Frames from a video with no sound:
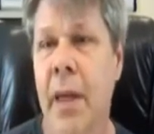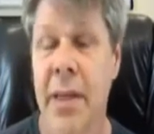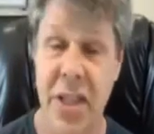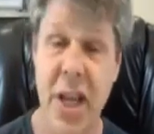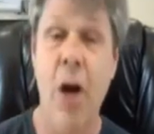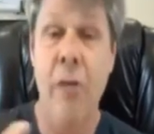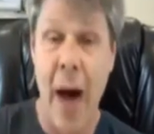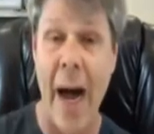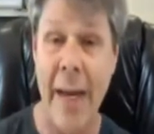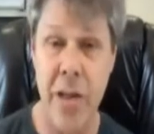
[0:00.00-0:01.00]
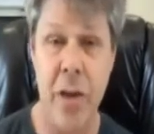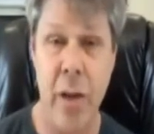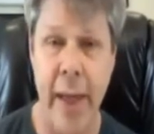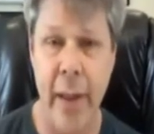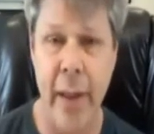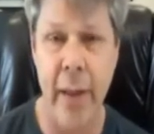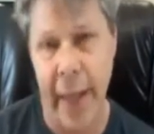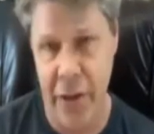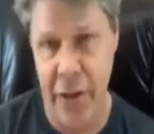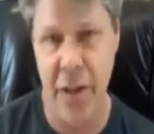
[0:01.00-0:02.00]
self isolated
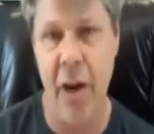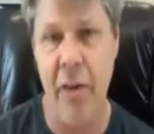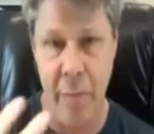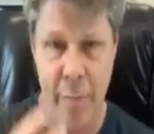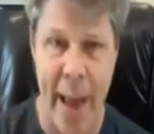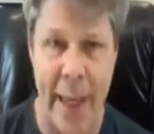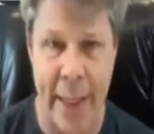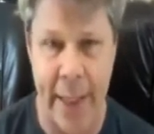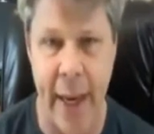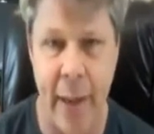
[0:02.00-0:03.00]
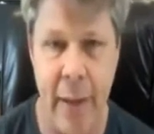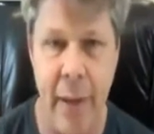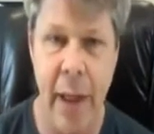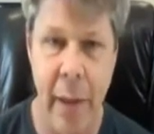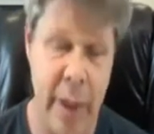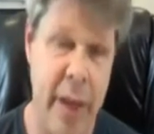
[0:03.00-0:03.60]
and self medicated